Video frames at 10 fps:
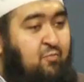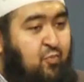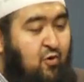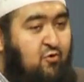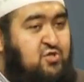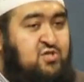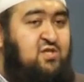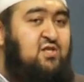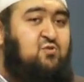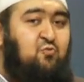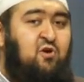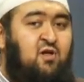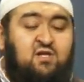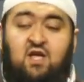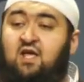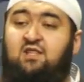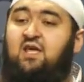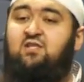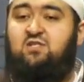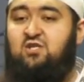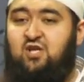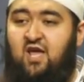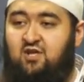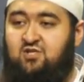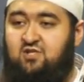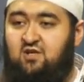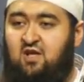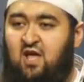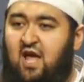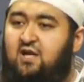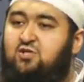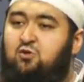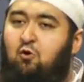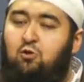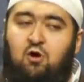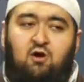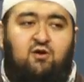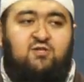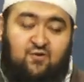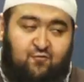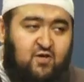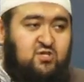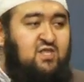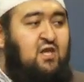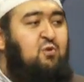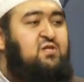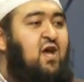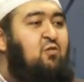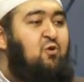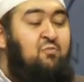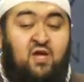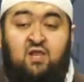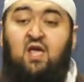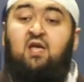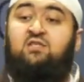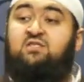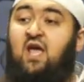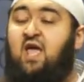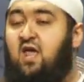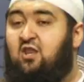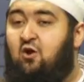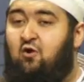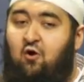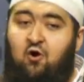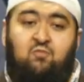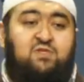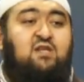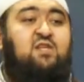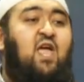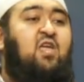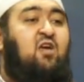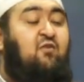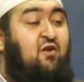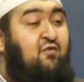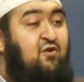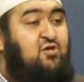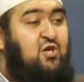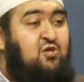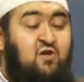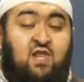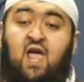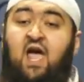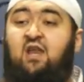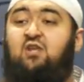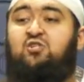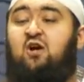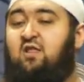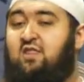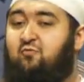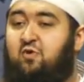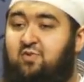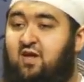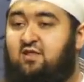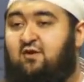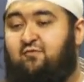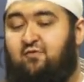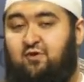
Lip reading: approach to this world needs to change. It is no longer sufficient that we tell women, stay in your homes and take care of your children, and inshallah that will be enough for